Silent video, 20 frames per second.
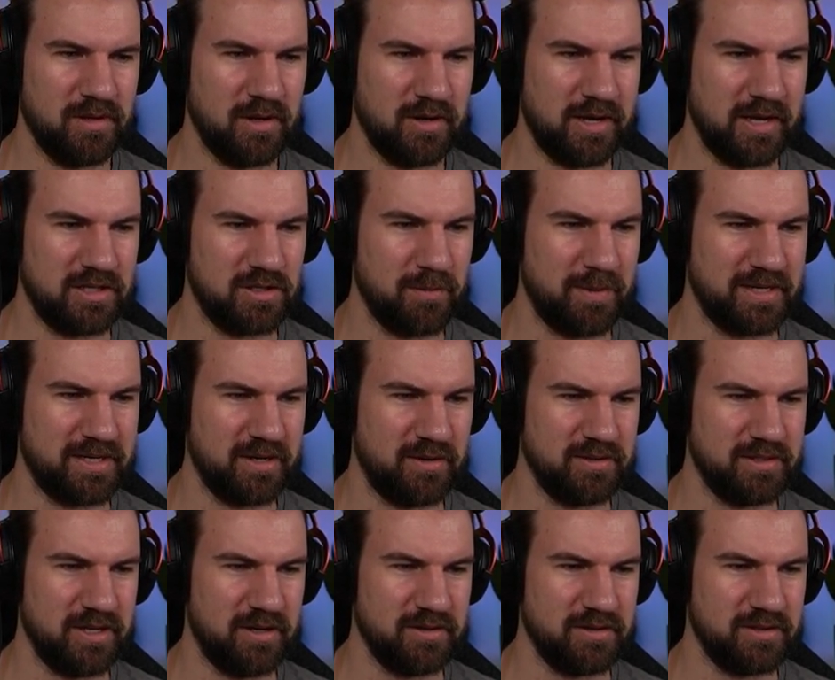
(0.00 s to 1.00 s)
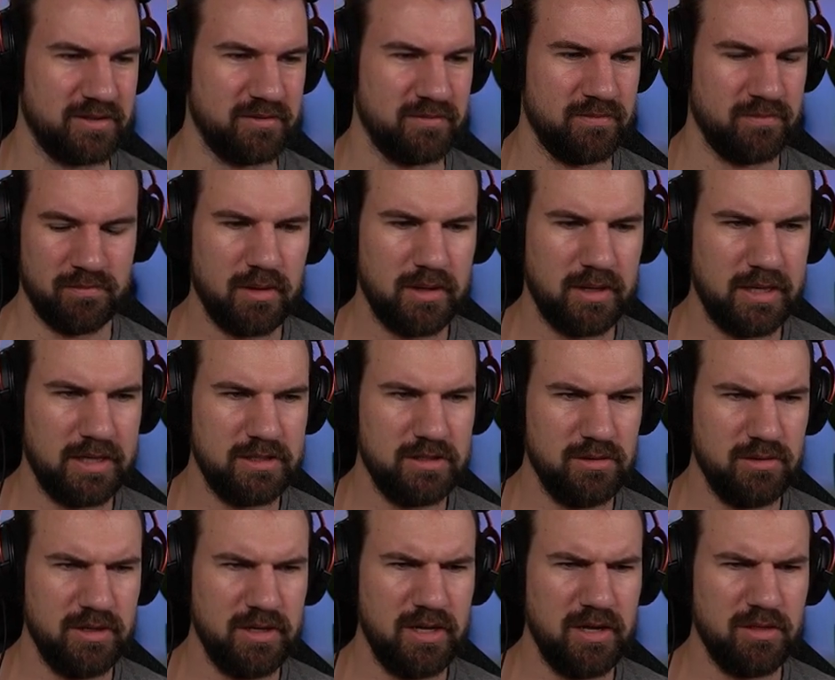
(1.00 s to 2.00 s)
Okay, let's go back downstairs. Is
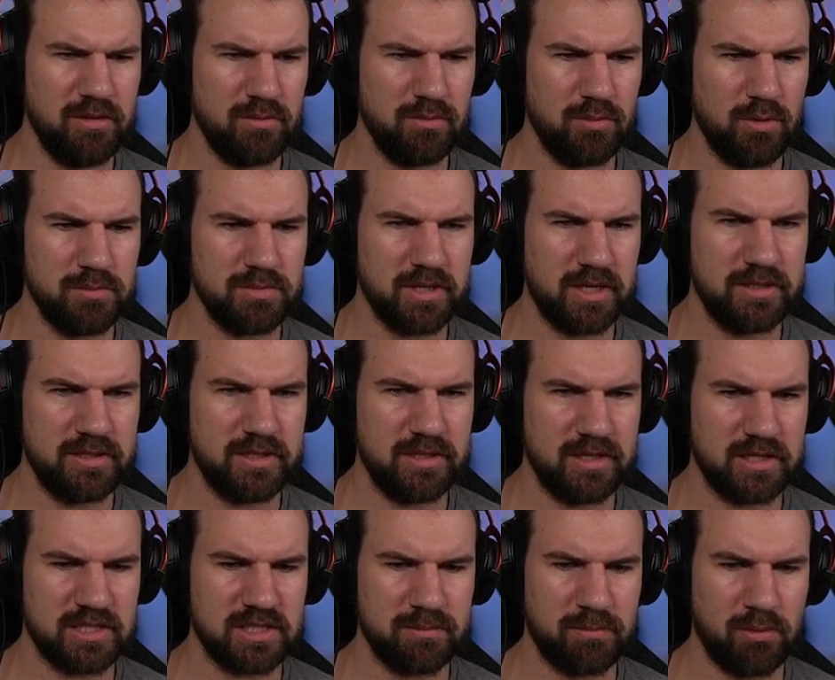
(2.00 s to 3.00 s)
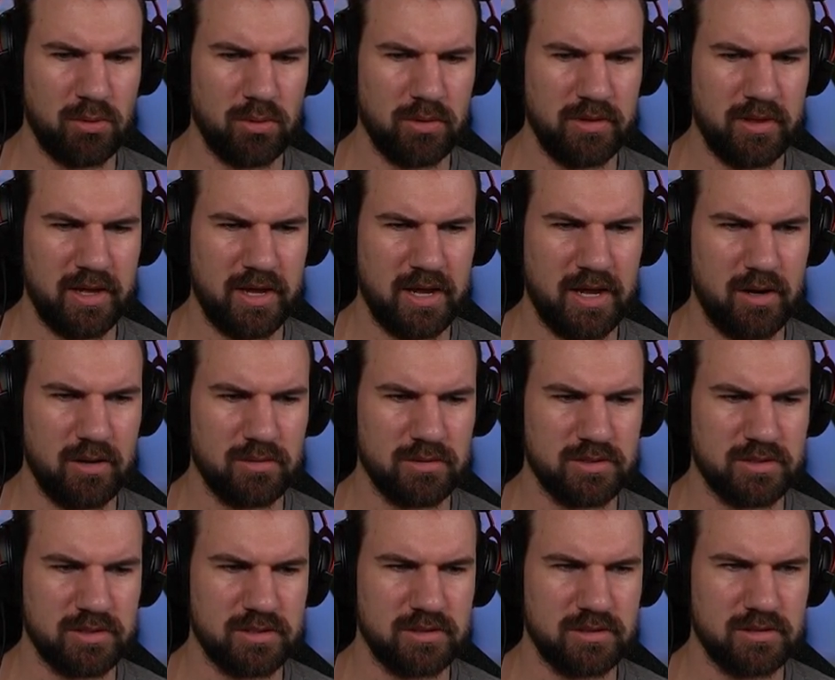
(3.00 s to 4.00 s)
there any other rooms I didn't explore in the
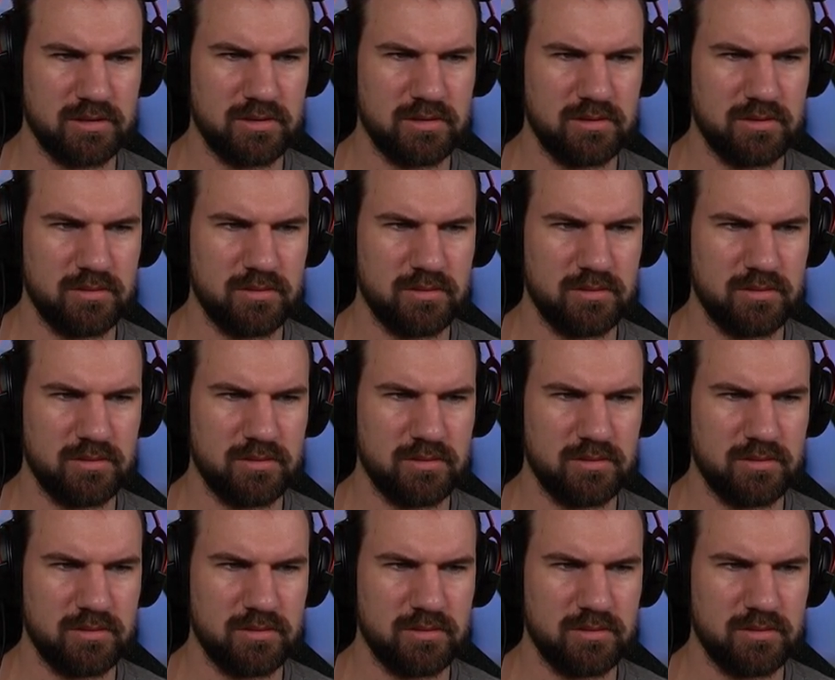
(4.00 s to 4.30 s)
house?